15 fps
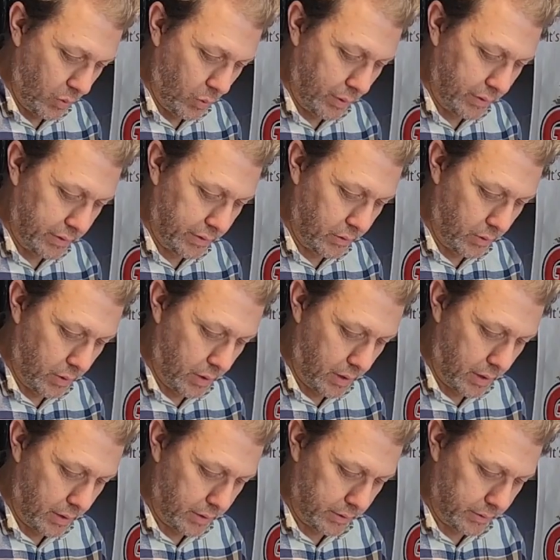once it all
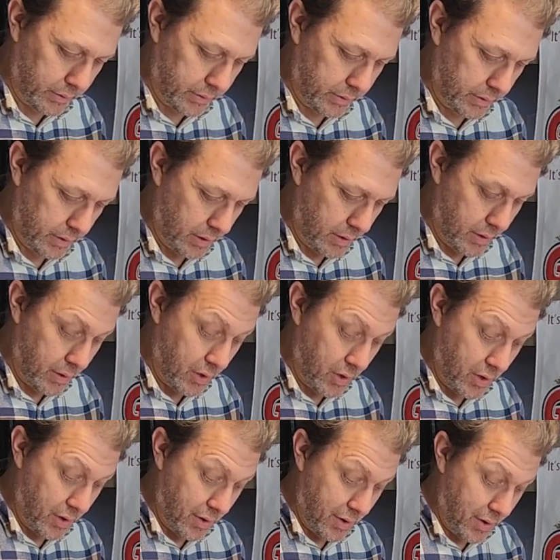hardens,
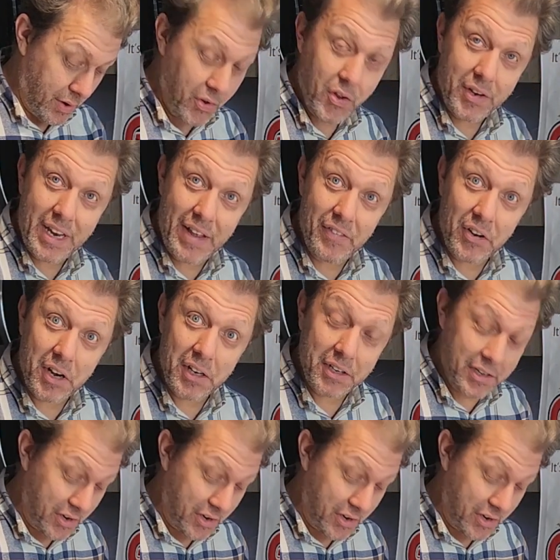You're never gonna